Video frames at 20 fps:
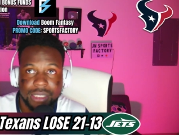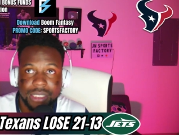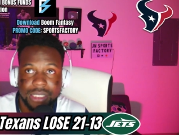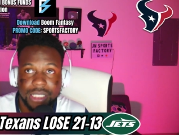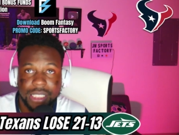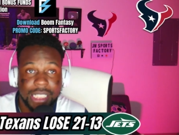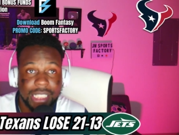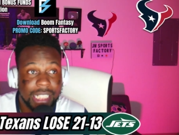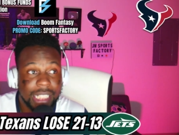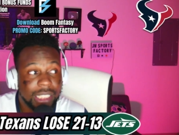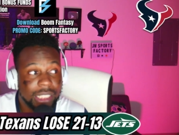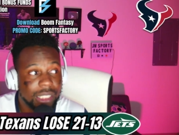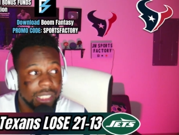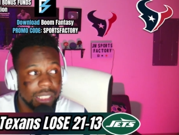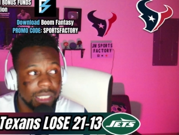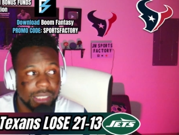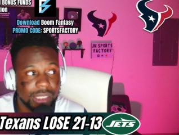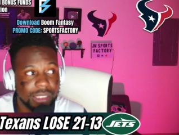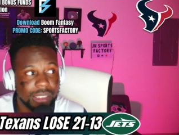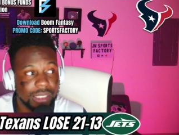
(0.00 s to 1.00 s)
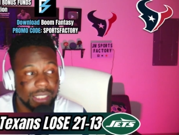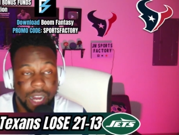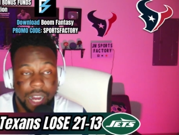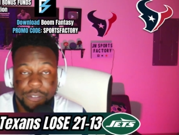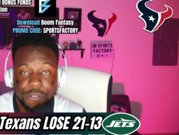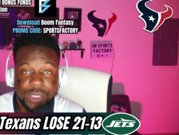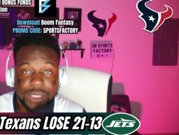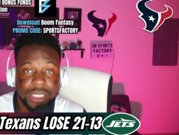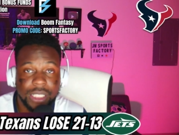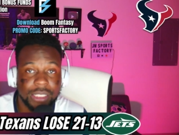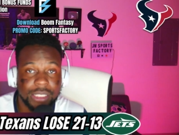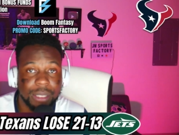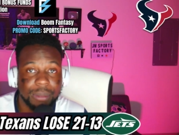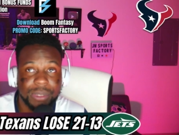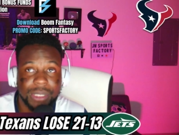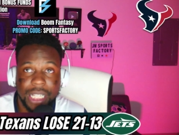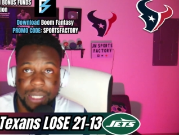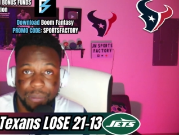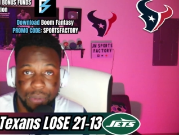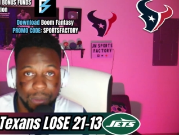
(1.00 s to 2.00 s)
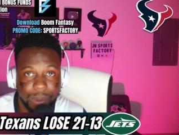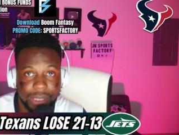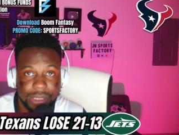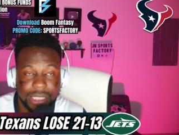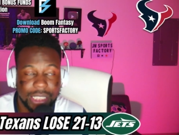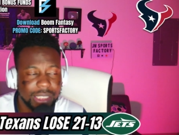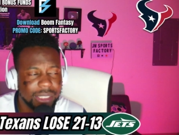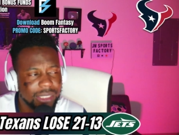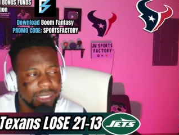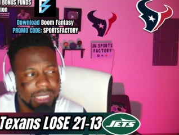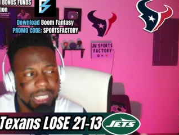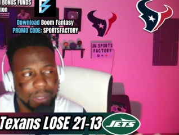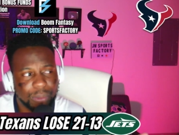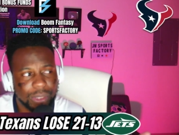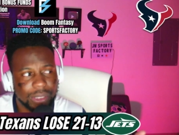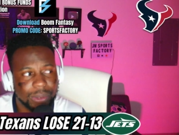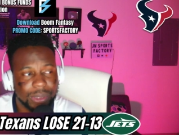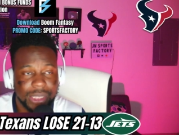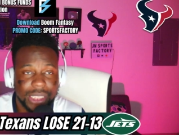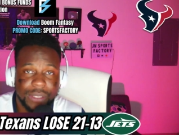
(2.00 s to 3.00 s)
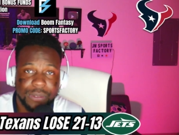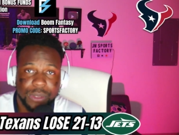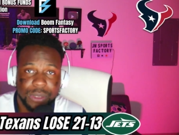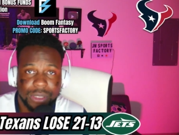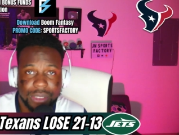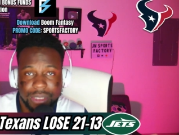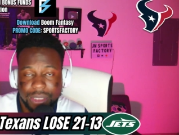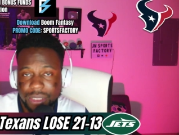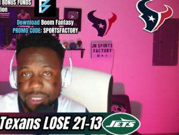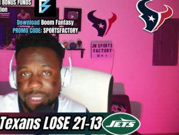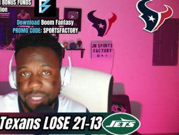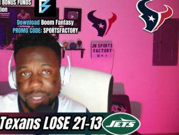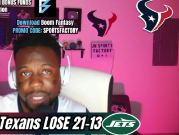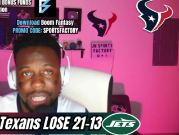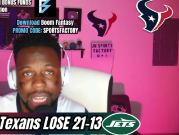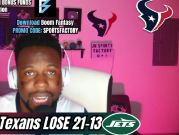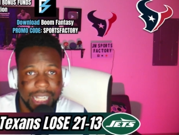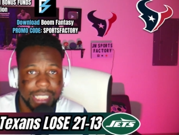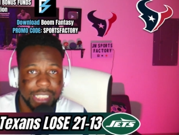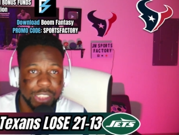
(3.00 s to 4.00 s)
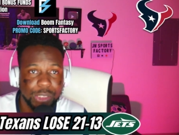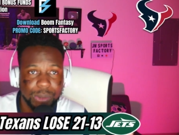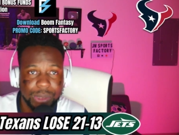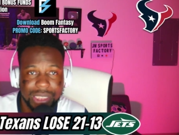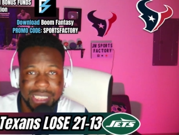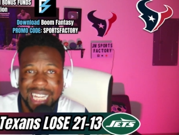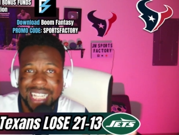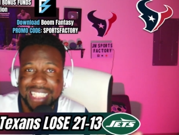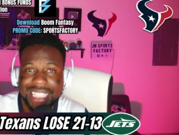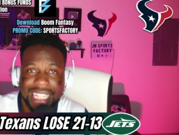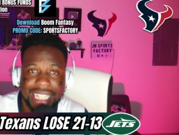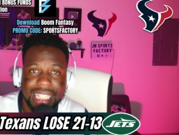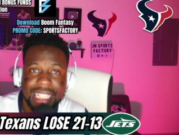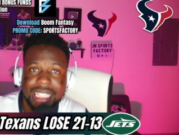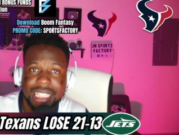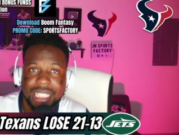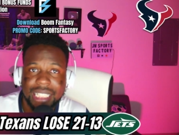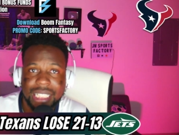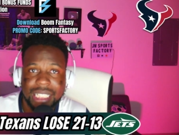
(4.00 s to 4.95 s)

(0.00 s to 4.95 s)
He didn't cook. The offense cooked up ten points. And you can say, well, the receivers, you know, a lot of injuries. I get it.